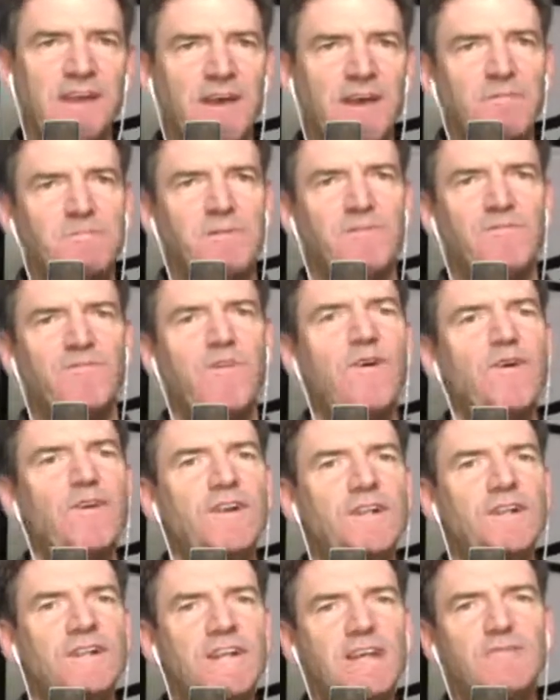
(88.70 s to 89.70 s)

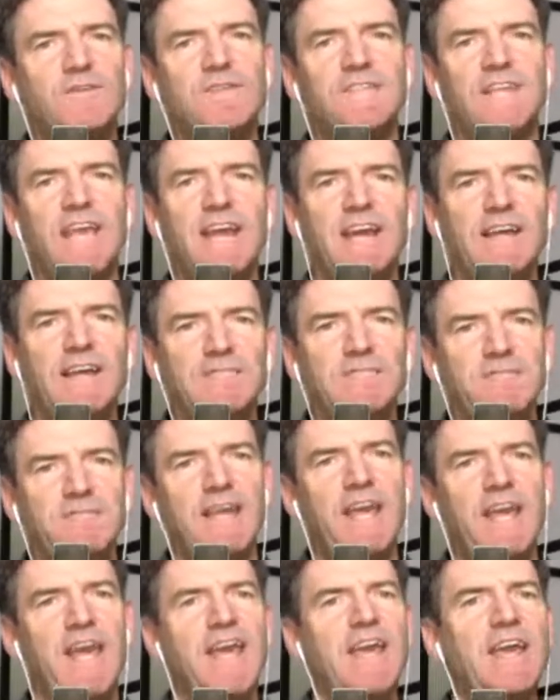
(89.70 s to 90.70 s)
Before I even get my
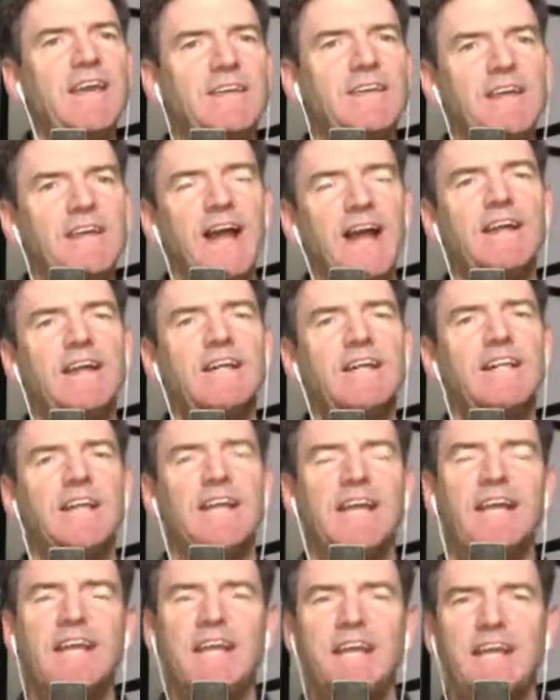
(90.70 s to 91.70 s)
head, I
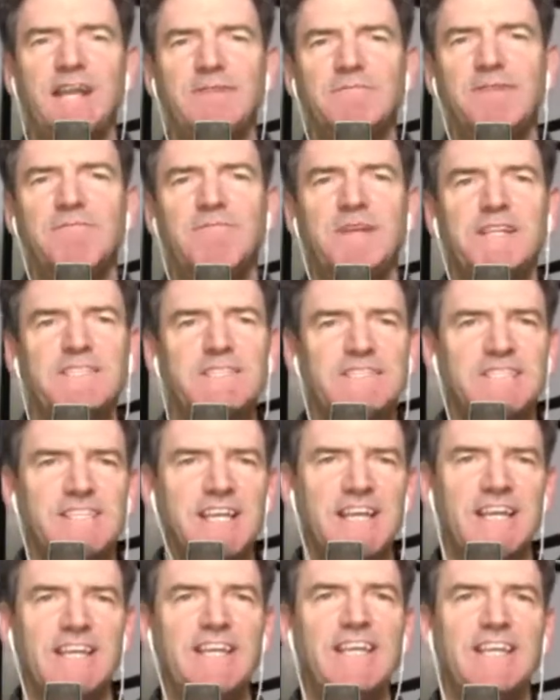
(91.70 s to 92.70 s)
claim a
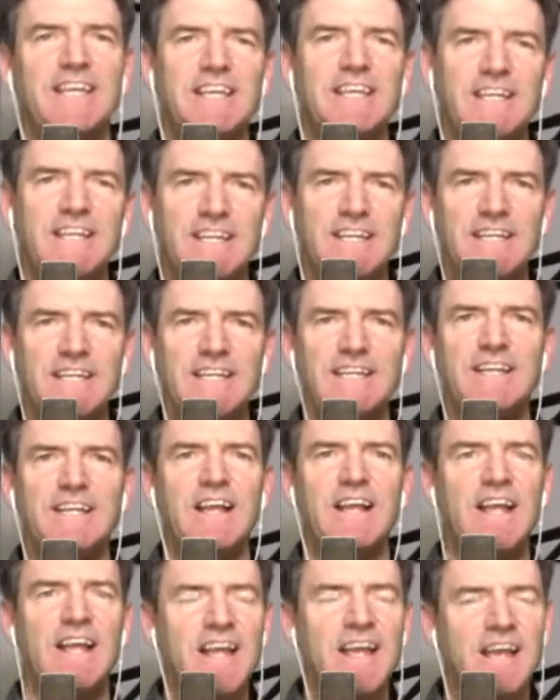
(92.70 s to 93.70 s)
blessing.
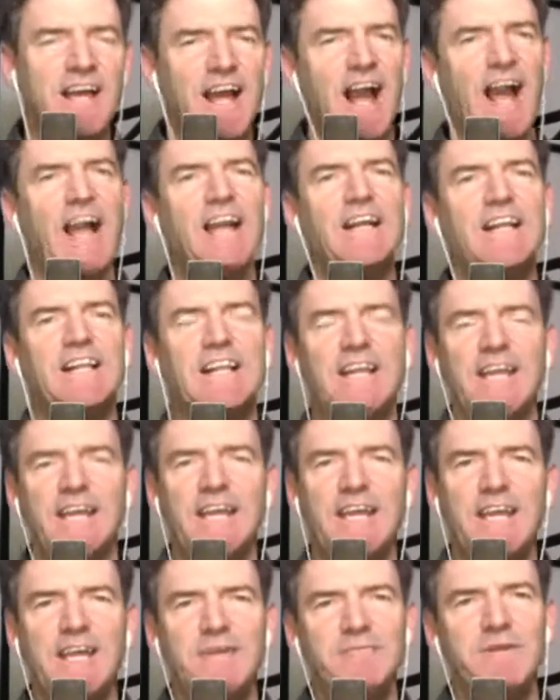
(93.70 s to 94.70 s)
I
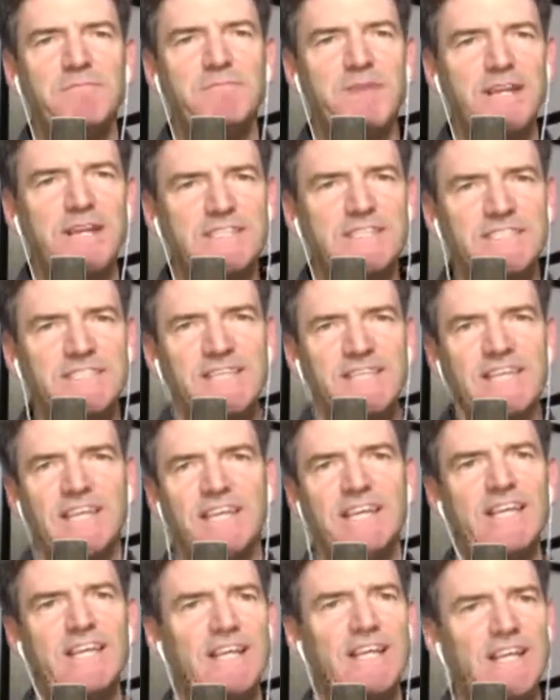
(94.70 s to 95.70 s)
claim a
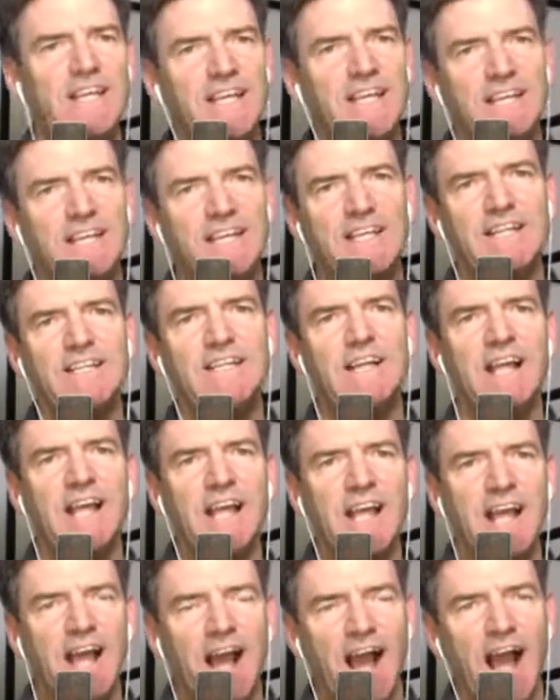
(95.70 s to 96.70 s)
blessing.
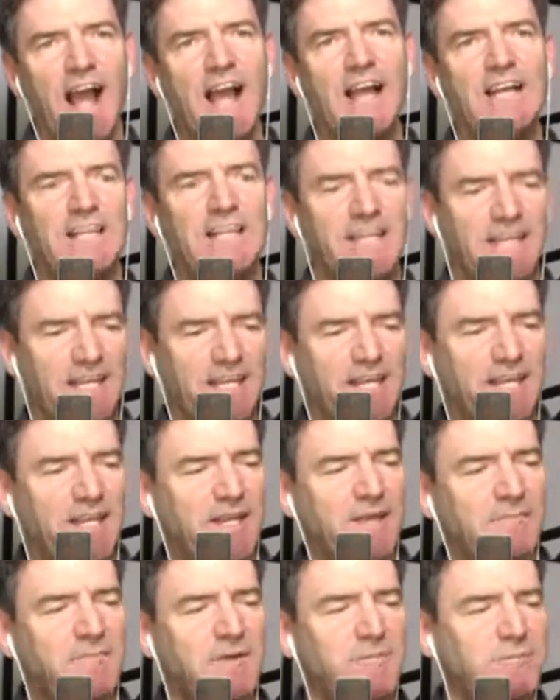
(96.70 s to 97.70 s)
I
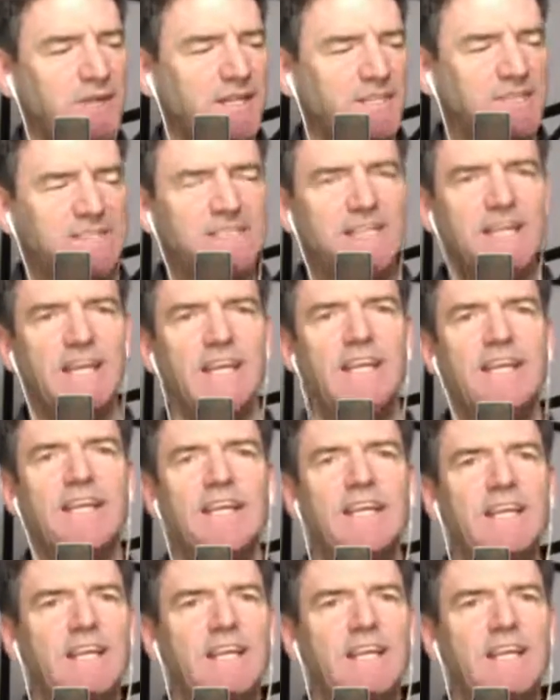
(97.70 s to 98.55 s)
claim a blessing.